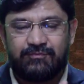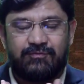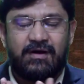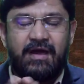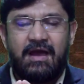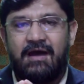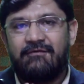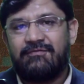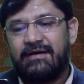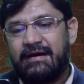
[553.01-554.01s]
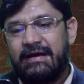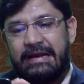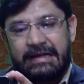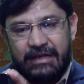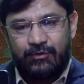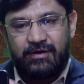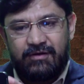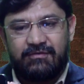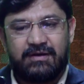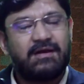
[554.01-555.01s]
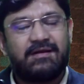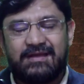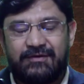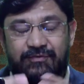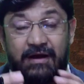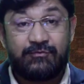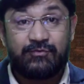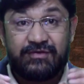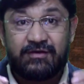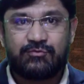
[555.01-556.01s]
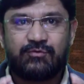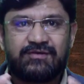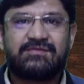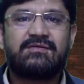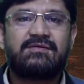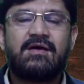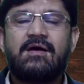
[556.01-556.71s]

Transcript: What I have included over here, that 5 to 6 questions